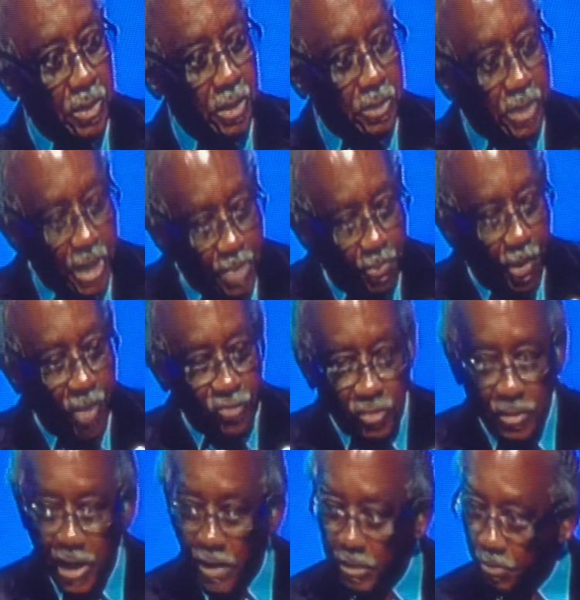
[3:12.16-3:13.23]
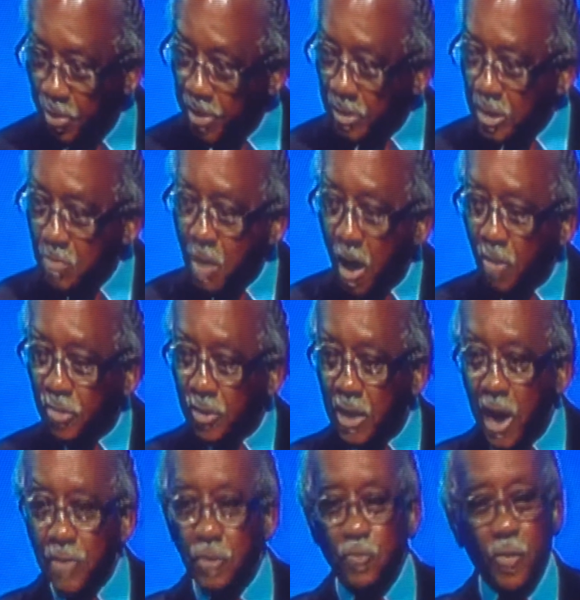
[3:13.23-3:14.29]
the key person there to bring them all
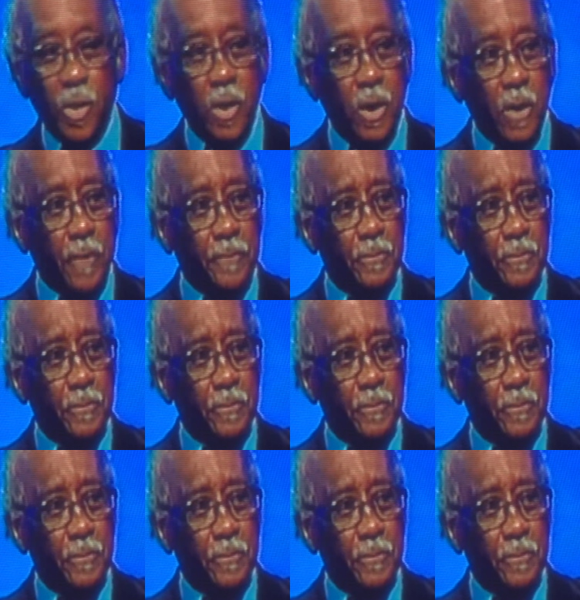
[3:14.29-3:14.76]
together for her.